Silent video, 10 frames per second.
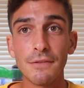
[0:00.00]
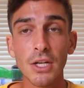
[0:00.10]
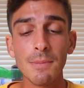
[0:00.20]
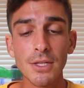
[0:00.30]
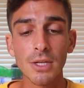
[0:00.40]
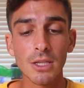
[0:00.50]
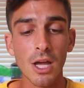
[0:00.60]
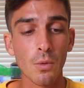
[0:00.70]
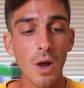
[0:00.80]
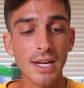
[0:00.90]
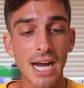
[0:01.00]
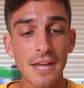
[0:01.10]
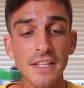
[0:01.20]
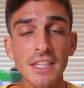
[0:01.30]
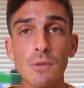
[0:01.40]
If you're gonna be doing a lot of walking,
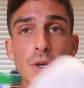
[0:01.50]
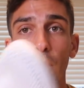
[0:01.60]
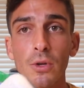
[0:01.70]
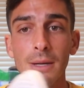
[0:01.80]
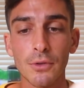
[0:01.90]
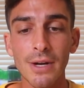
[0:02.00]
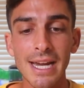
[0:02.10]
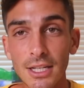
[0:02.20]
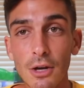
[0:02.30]
I think these would hold up great.